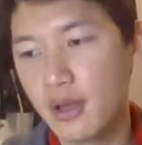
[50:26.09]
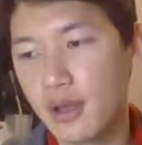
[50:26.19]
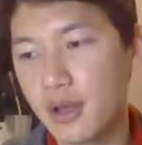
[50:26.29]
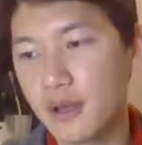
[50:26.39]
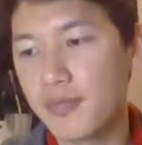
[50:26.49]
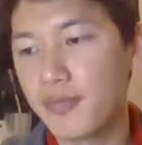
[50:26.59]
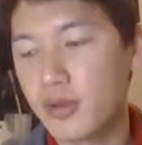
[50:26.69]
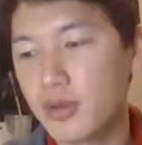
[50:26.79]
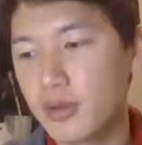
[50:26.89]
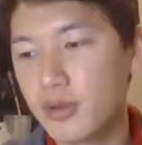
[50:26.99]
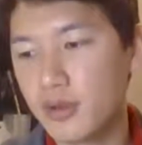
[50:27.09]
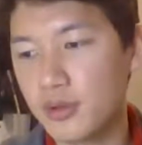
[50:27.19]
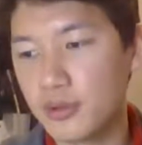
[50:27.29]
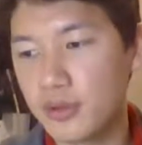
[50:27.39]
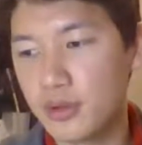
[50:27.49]
And
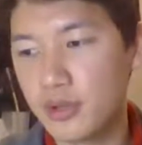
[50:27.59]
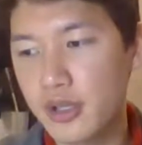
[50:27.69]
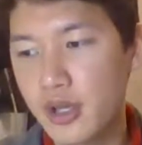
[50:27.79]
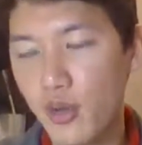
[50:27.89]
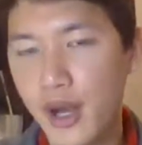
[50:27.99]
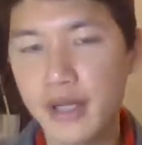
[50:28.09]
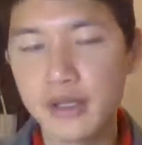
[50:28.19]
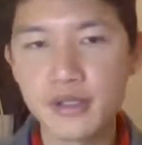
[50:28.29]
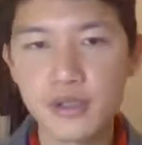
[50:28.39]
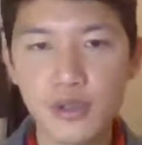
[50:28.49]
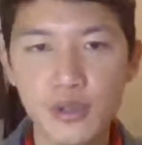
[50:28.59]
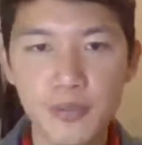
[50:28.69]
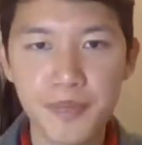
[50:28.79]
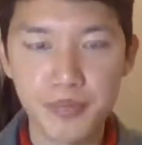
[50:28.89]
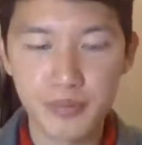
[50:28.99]
you look at why there's so